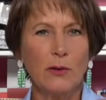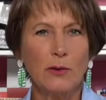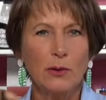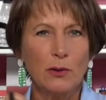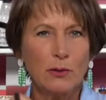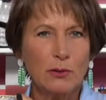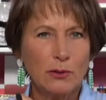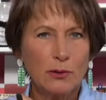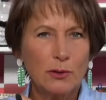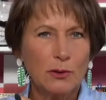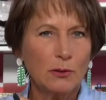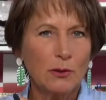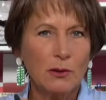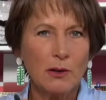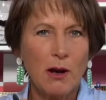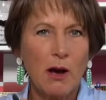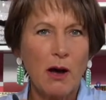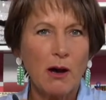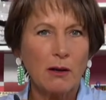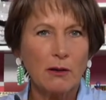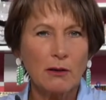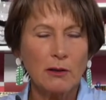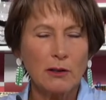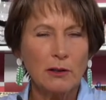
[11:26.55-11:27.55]
You could do it with
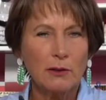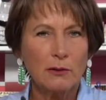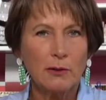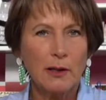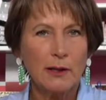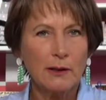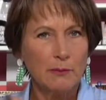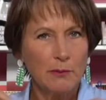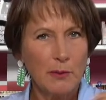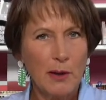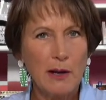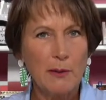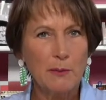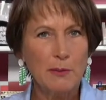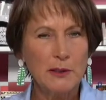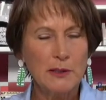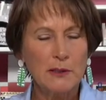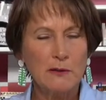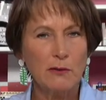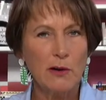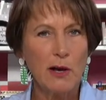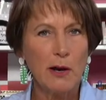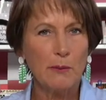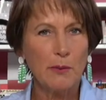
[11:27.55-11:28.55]
hot glue, like buy a
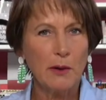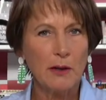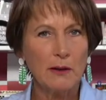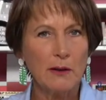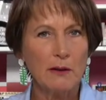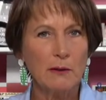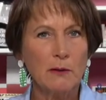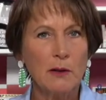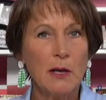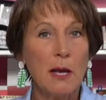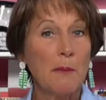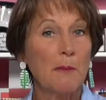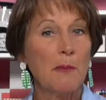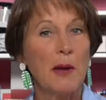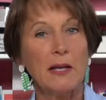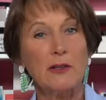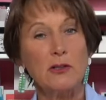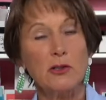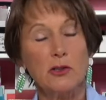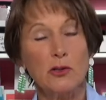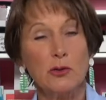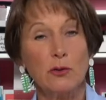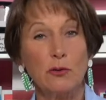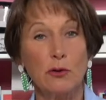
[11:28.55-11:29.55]
piece of fabric that
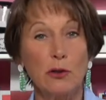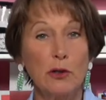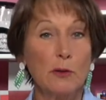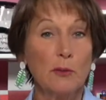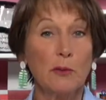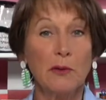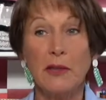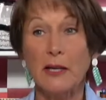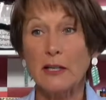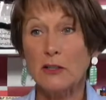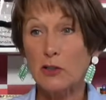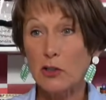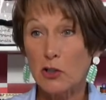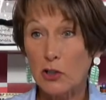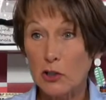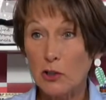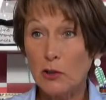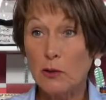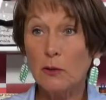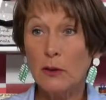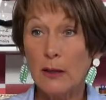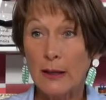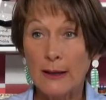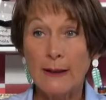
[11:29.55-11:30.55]
matches your room or that's
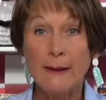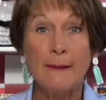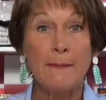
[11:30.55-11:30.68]
cute,